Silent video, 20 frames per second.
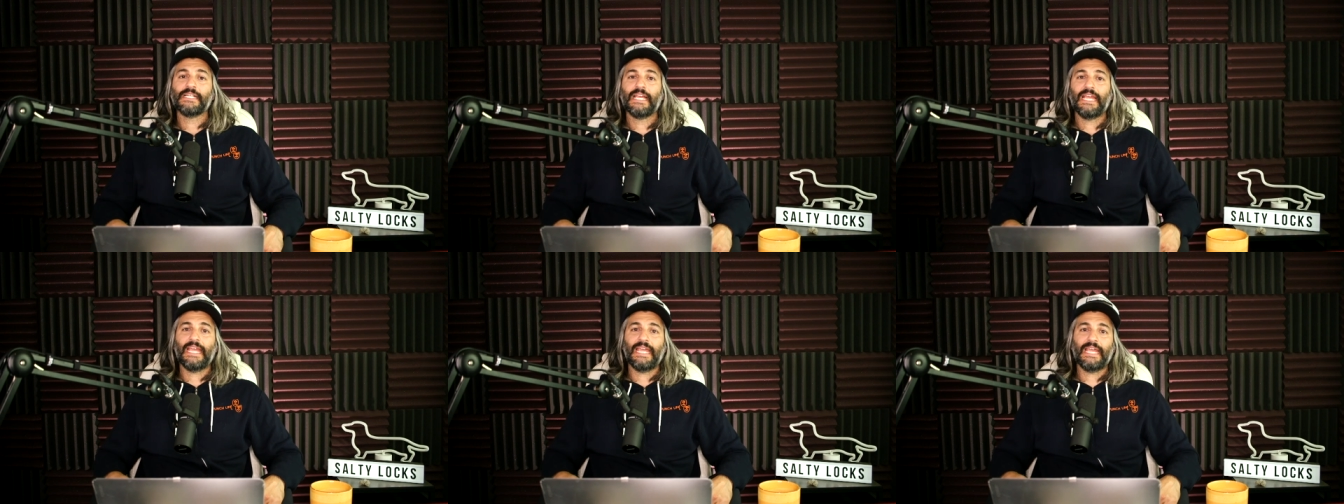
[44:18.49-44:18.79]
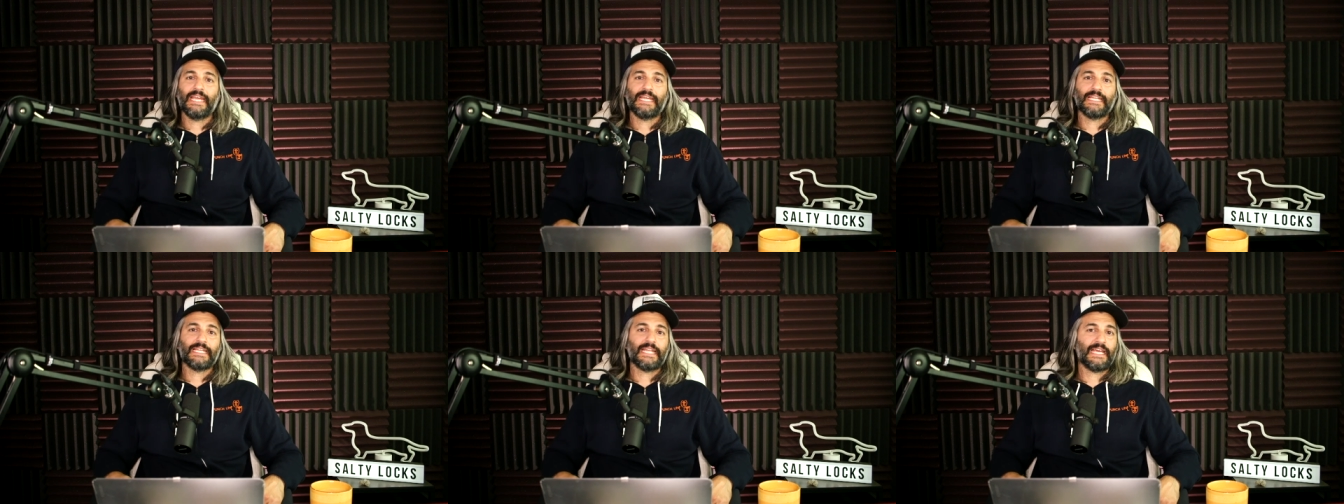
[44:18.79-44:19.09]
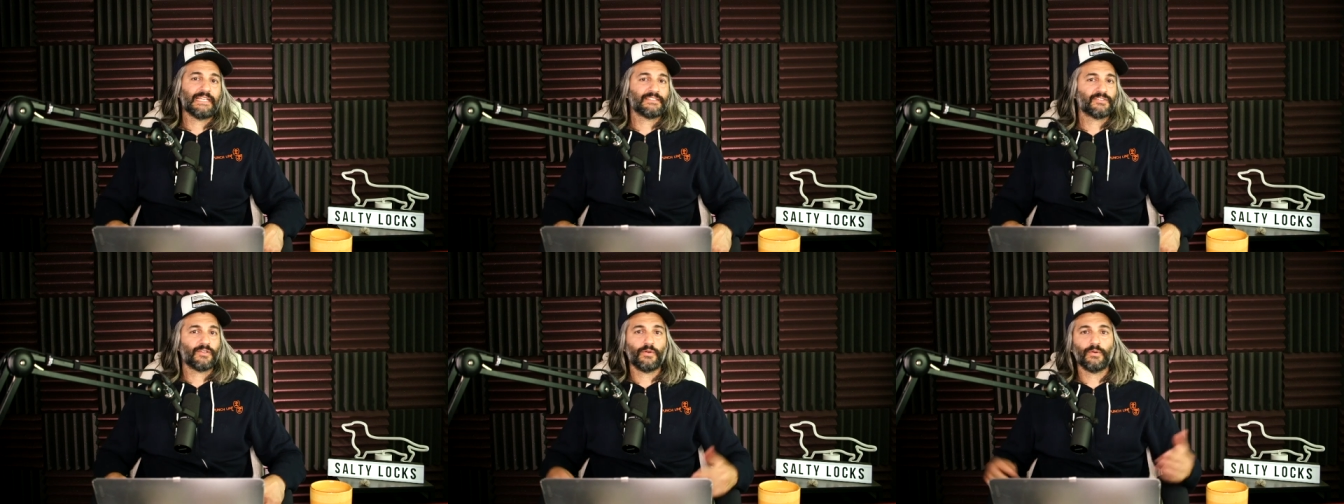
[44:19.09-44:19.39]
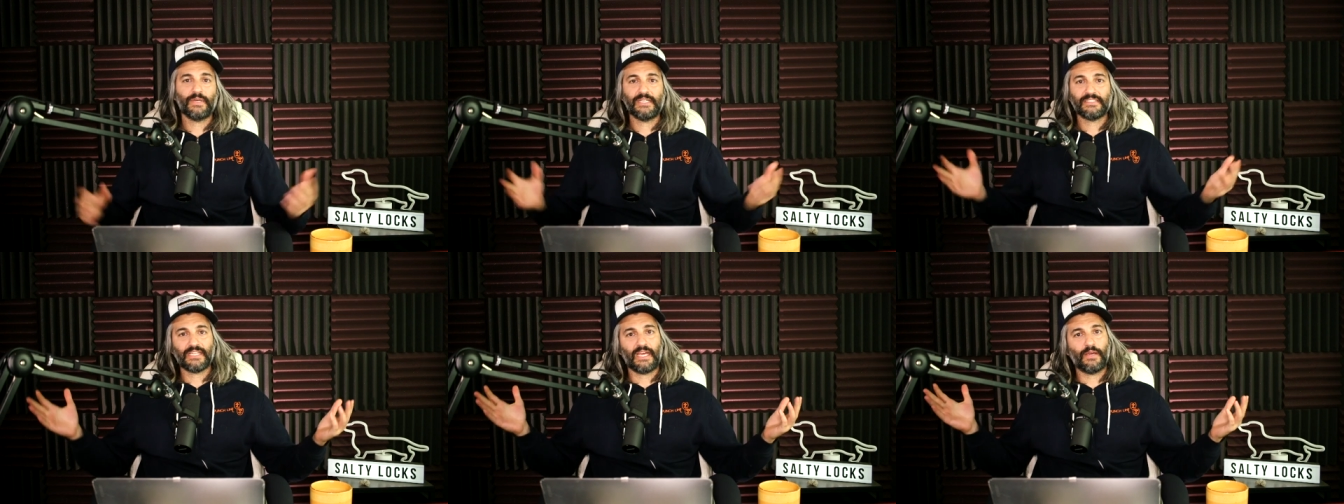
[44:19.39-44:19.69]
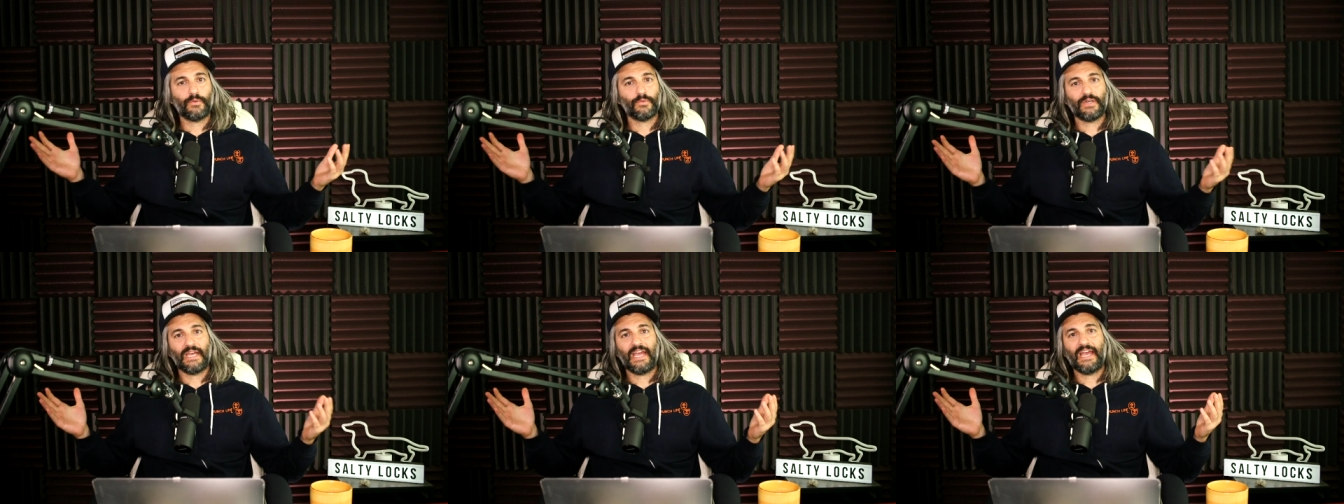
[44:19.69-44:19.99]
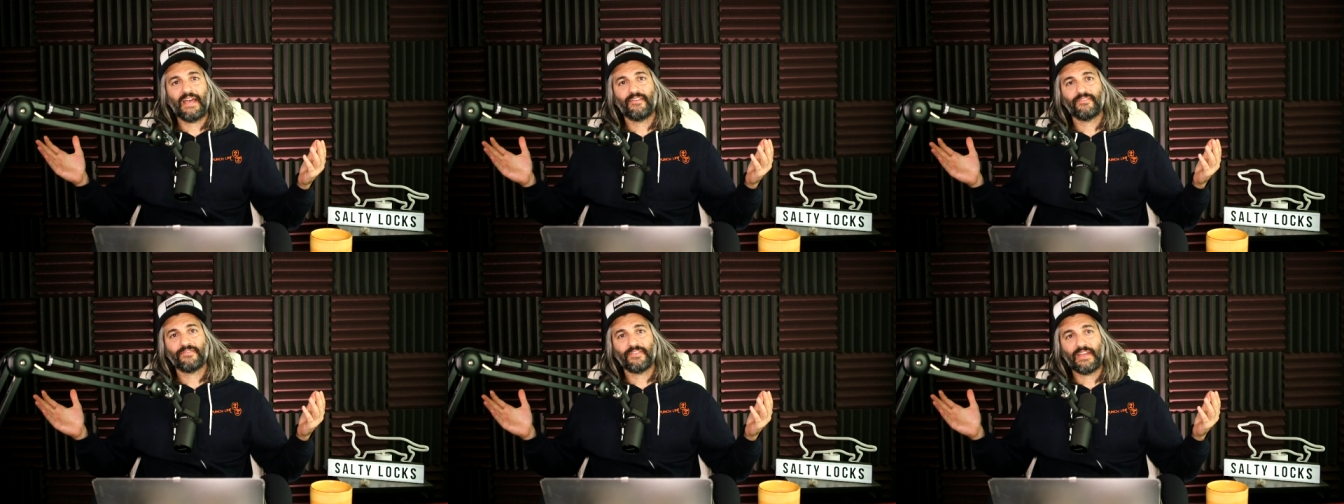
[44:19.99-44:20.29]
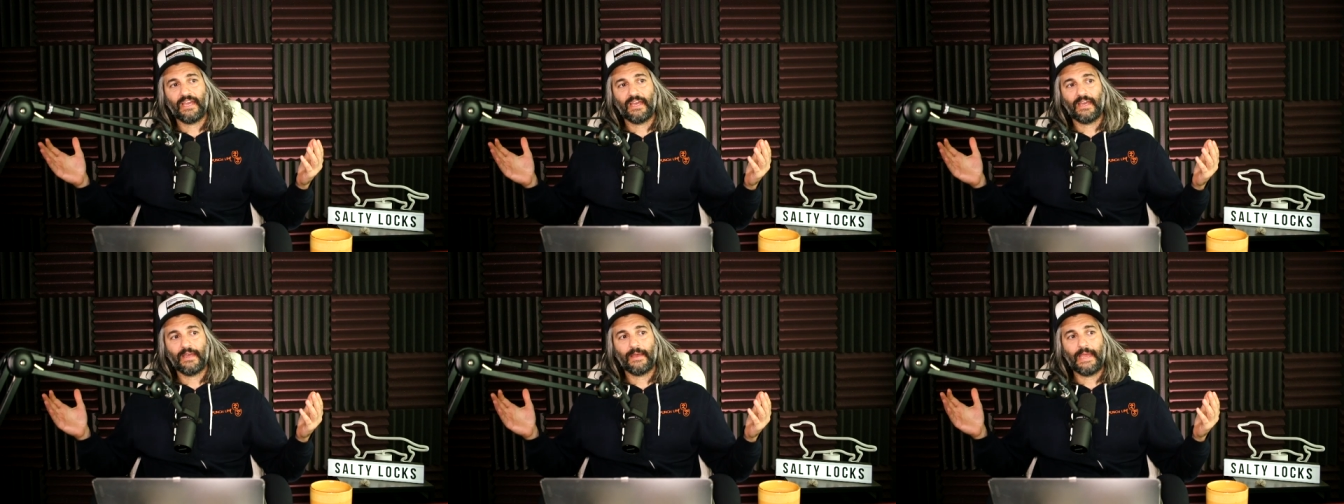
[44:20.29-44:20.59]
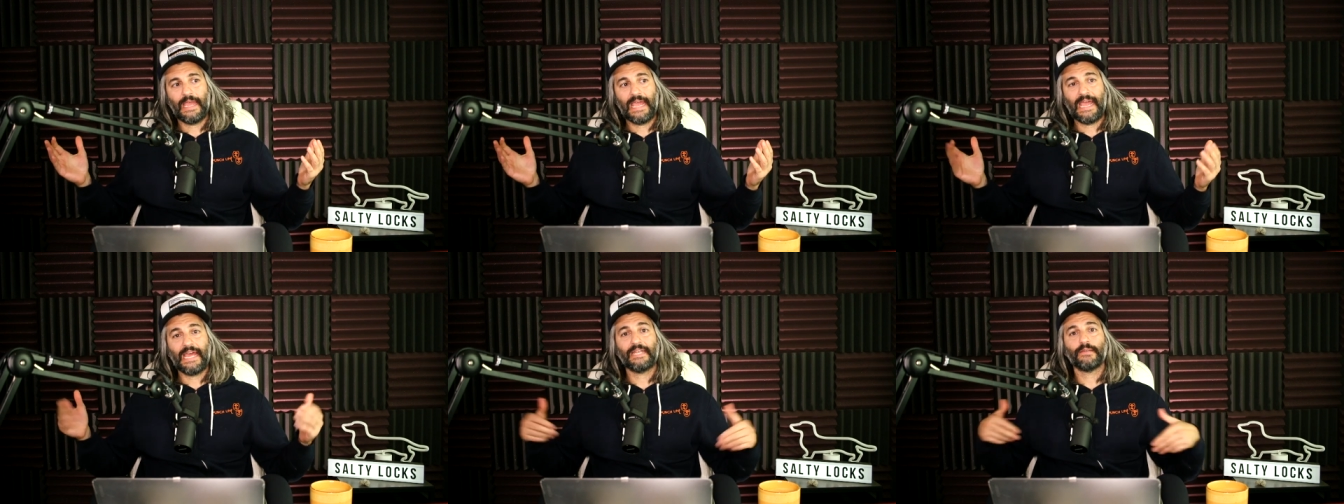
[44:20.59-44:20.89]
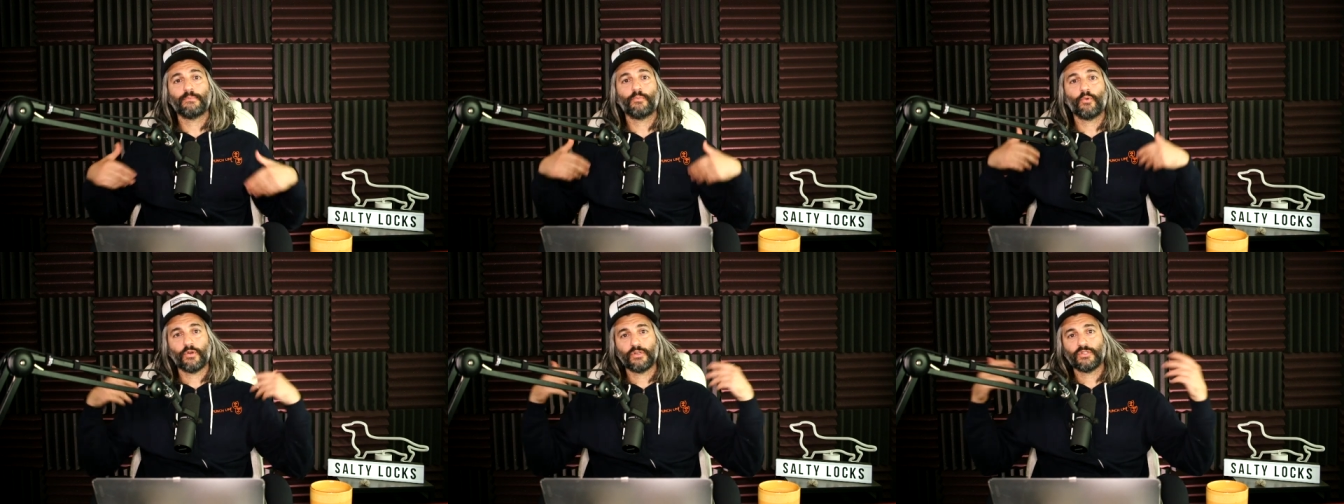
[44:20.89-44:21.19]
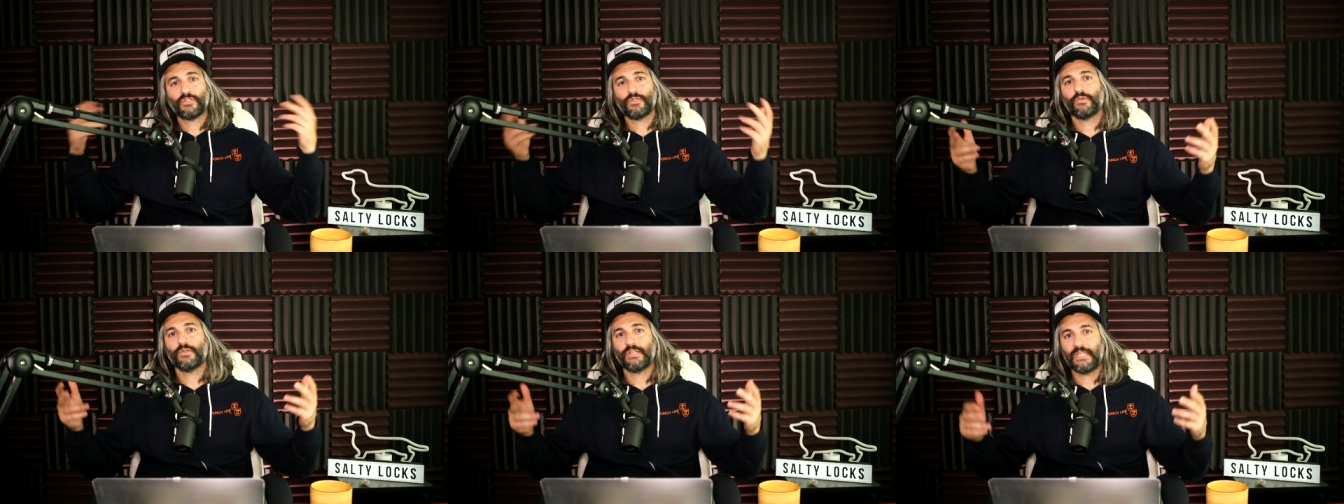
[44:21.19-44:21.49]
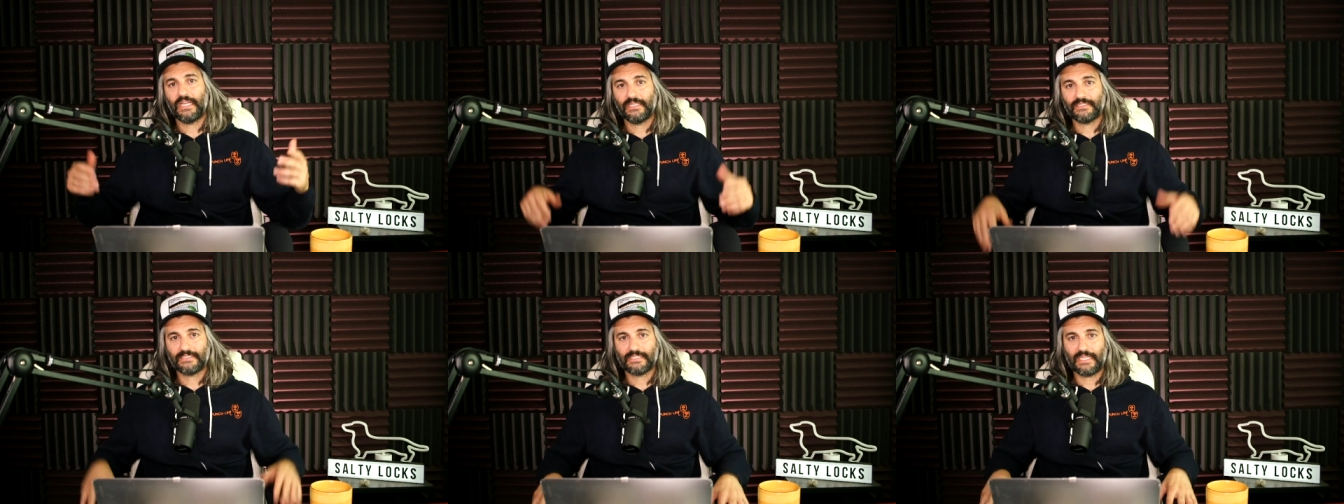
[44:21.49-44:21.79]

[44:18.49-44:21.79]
And as always, I will add more tour dates